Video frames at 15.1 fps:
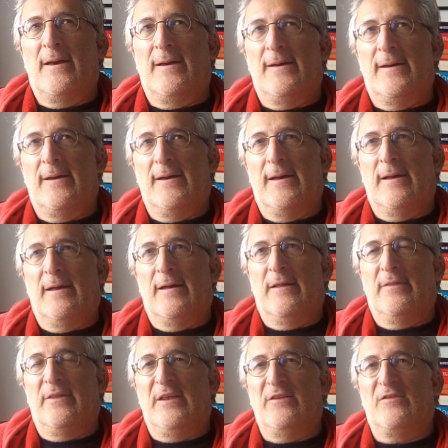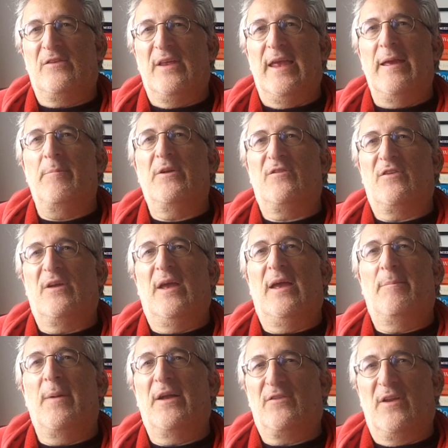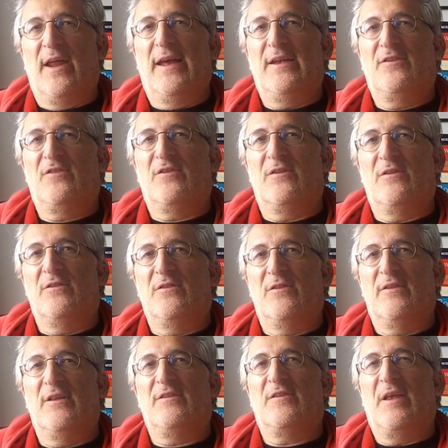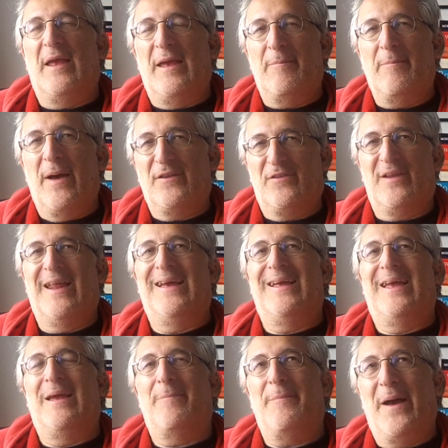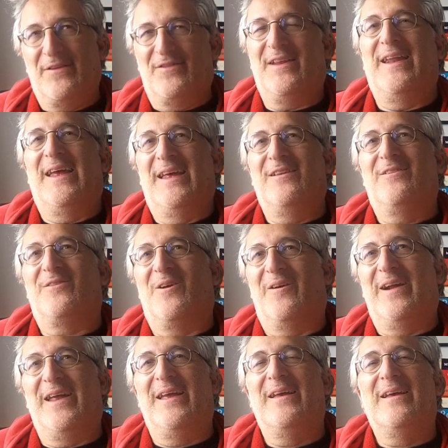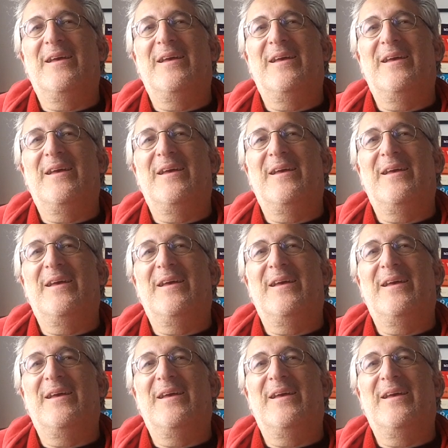Uh, these image, imagination, this imagine, imagining, sorry,